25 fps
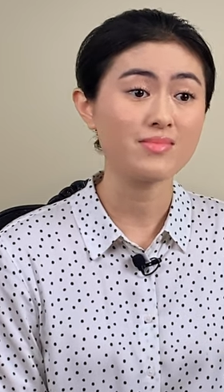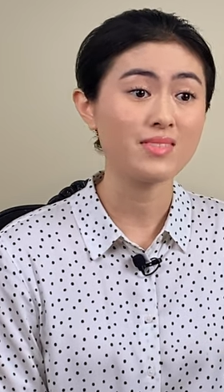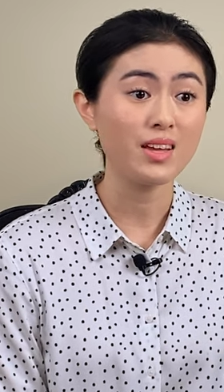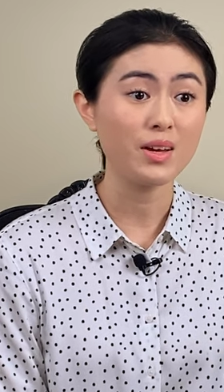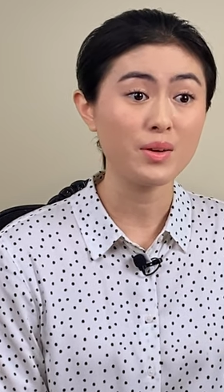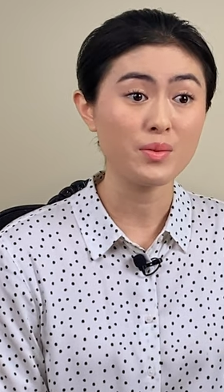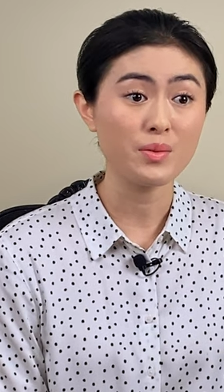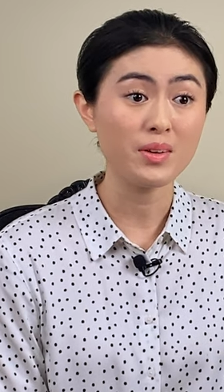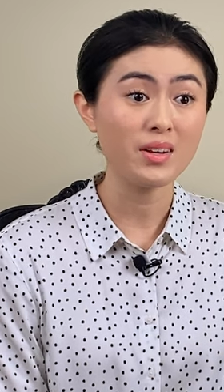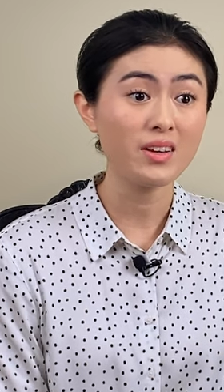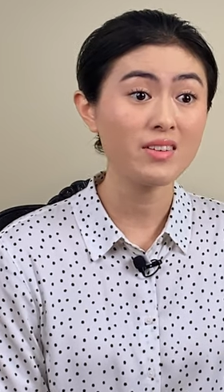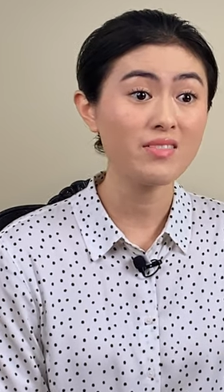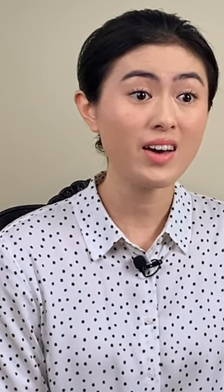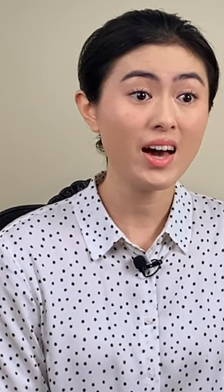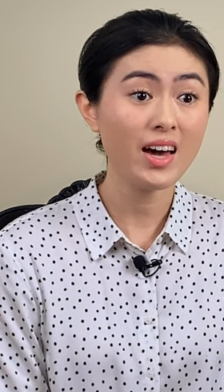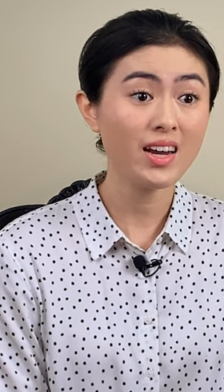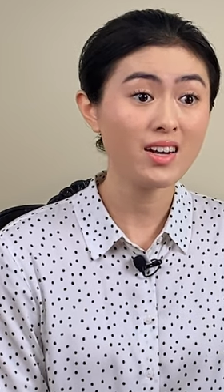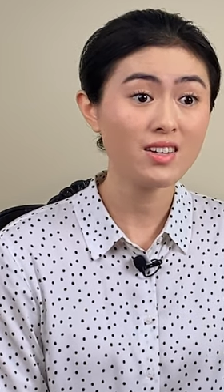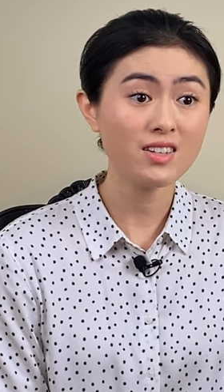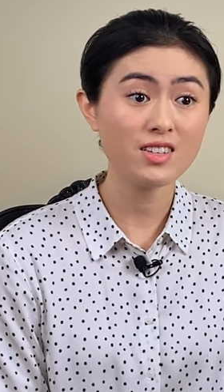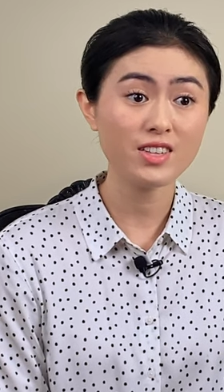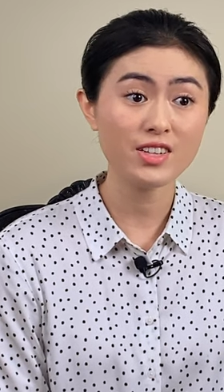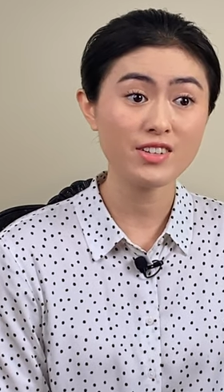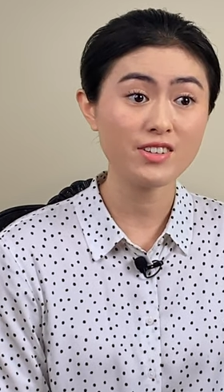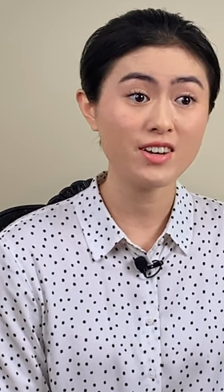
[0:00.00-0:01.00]
I would have had
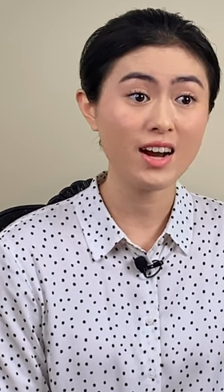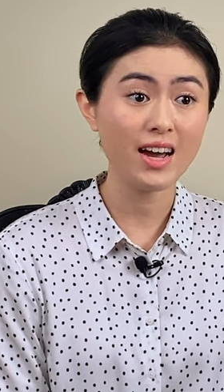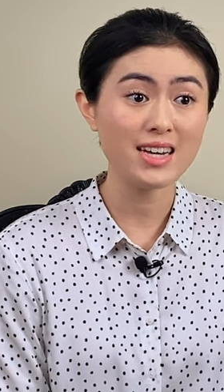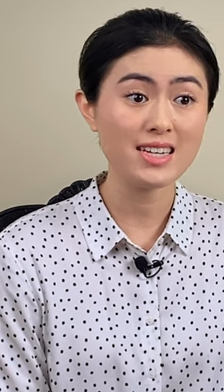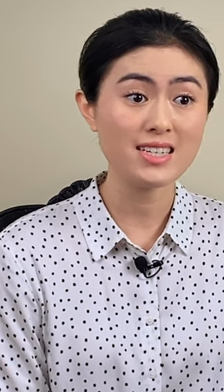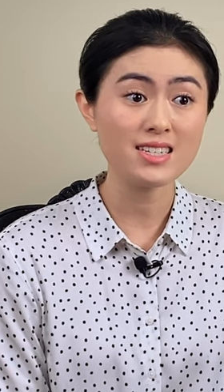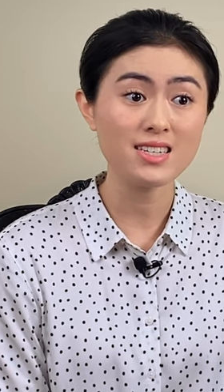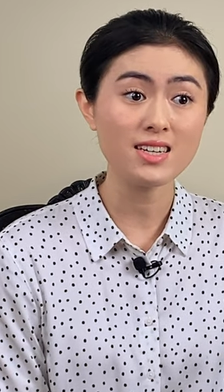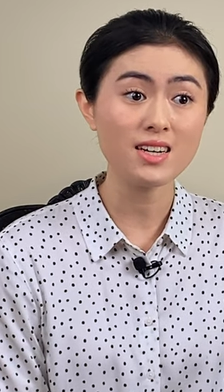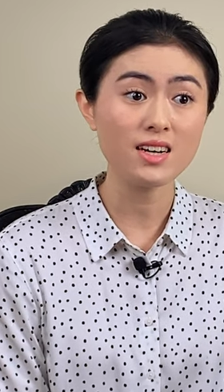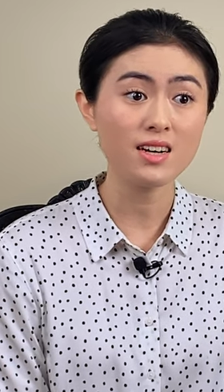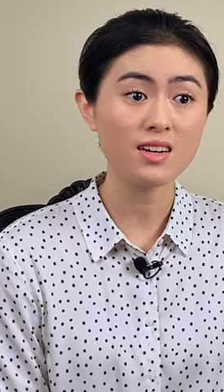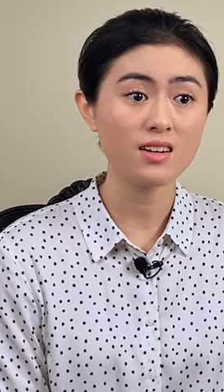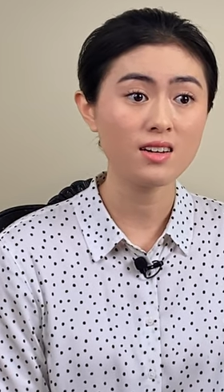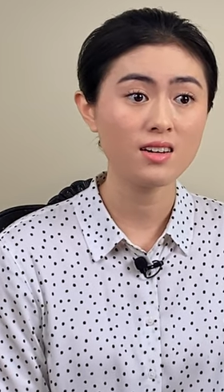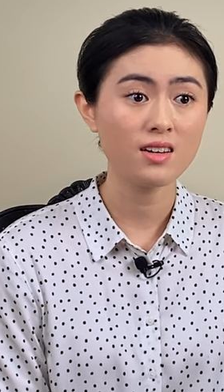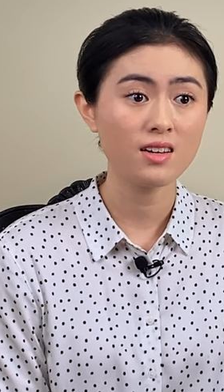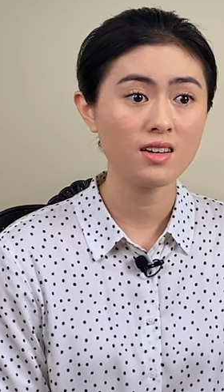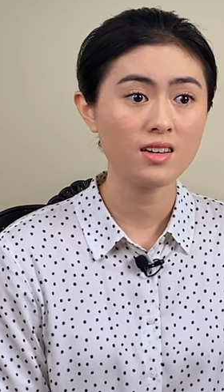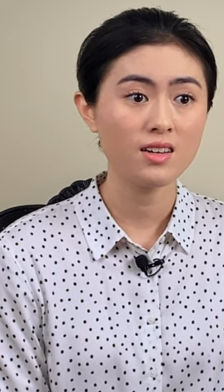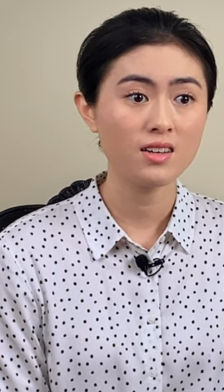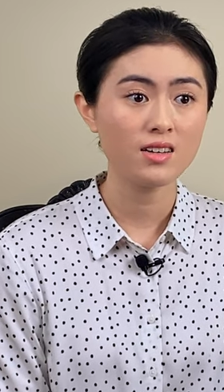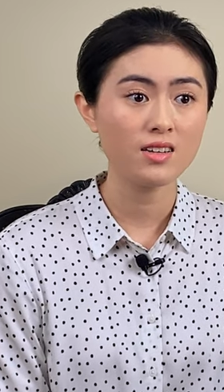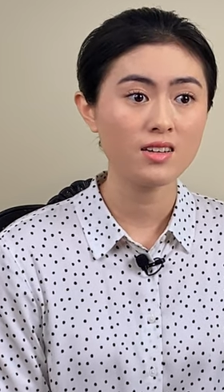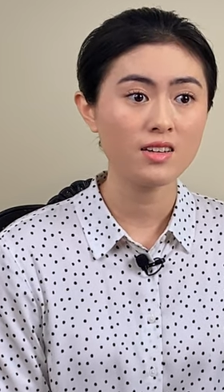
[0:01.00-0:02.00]
a clear idea
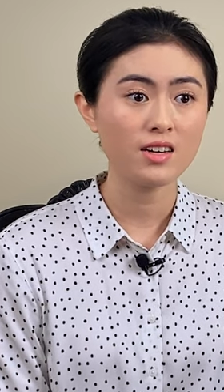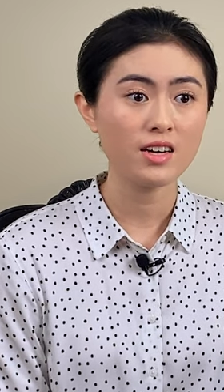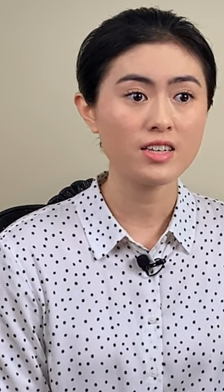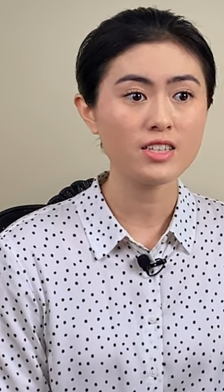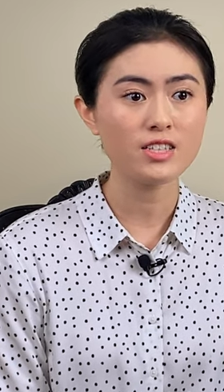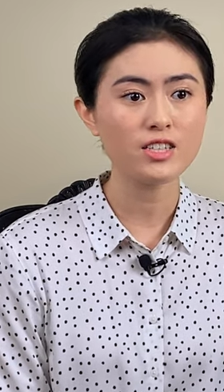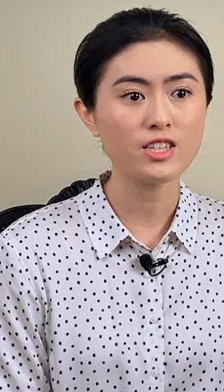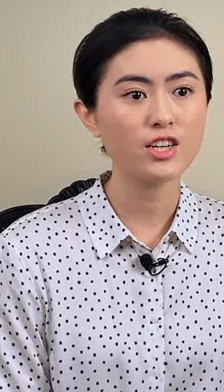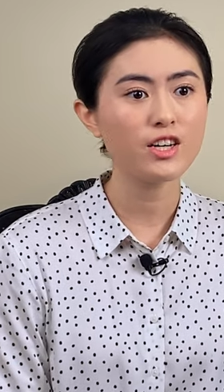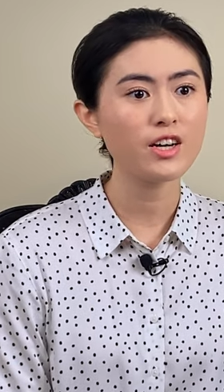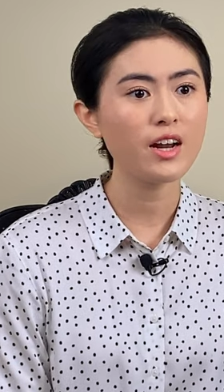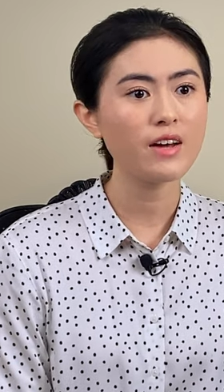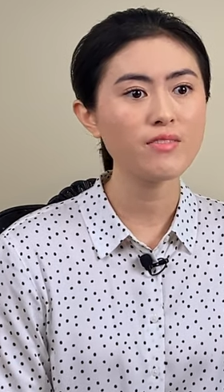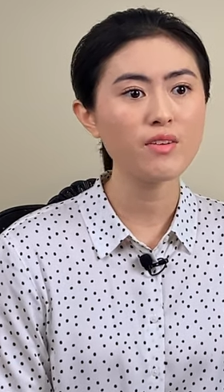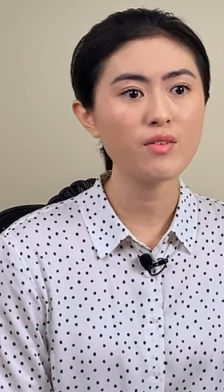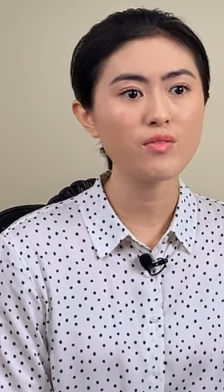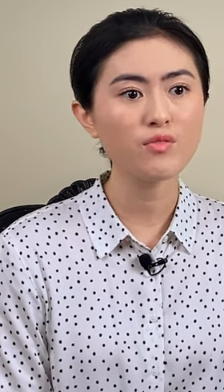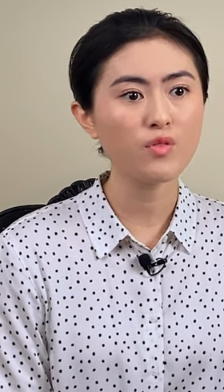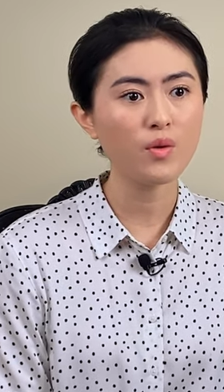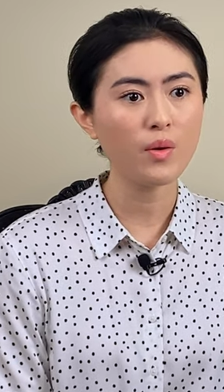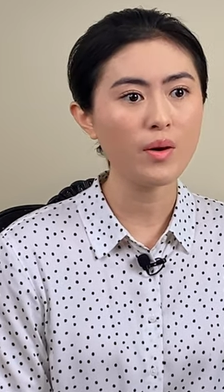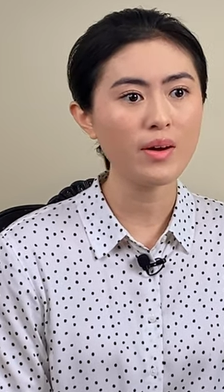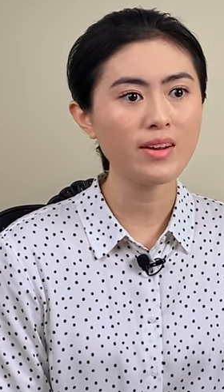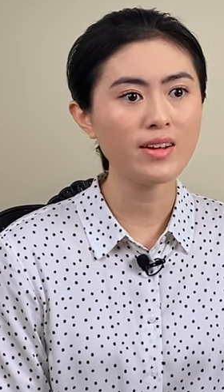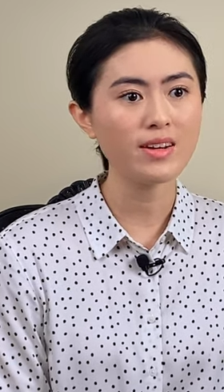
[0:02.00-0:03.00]
and could have
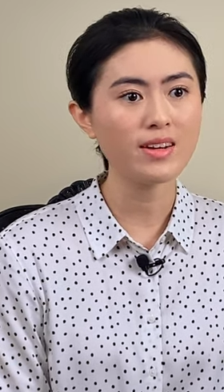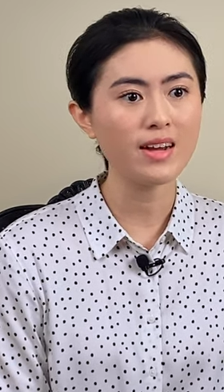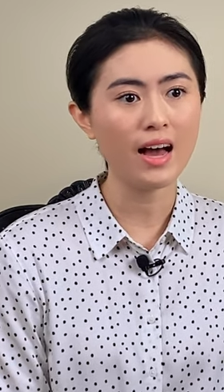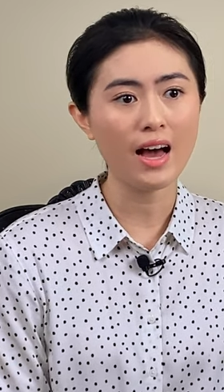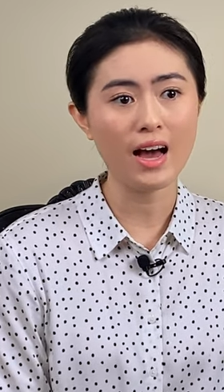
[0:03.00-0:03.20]
avoided